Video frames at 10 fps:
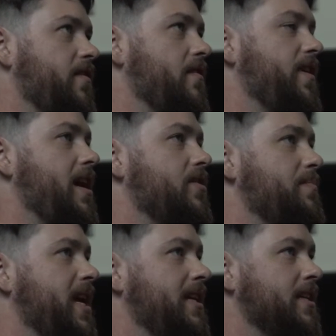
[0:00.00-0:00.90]
of, how
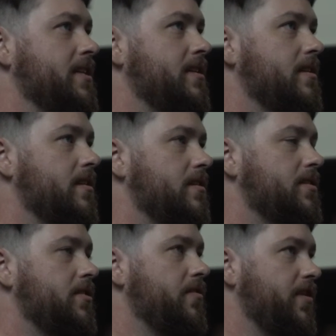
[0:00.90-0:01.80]
dependent
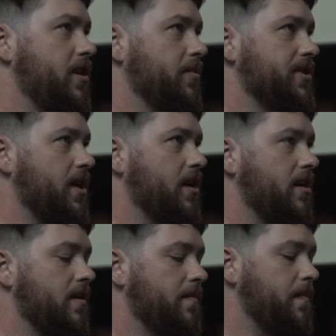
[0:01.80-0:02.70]
two variables are.